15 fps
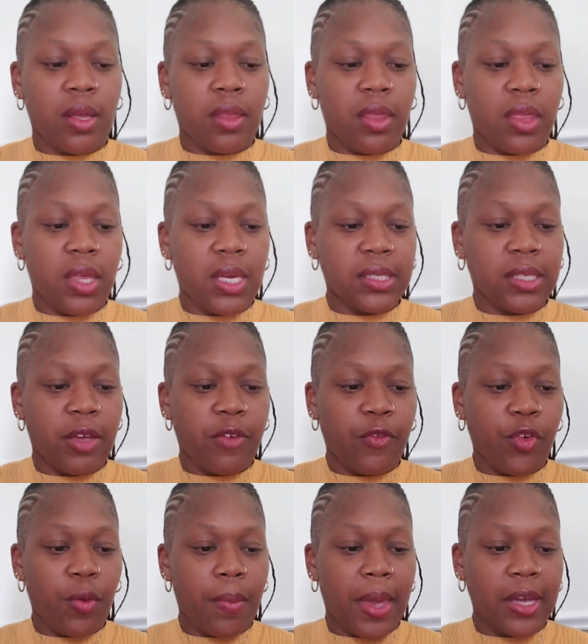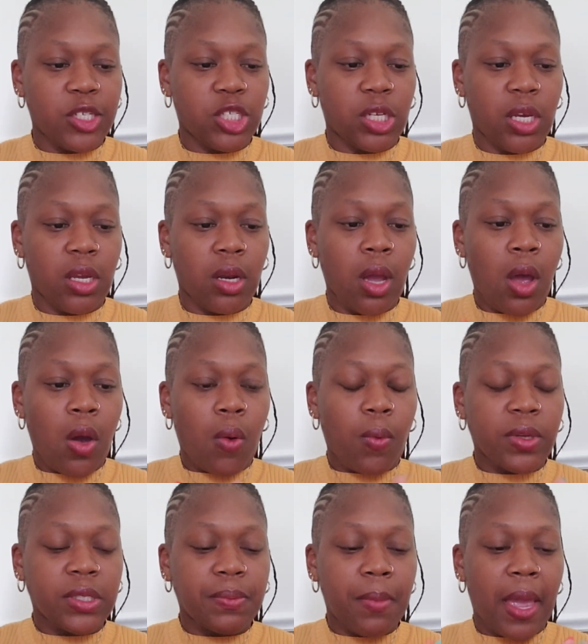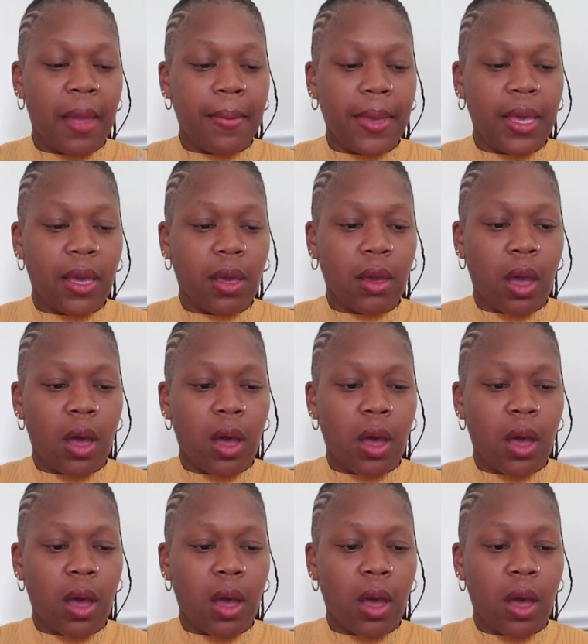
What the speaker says: this information, was maybe,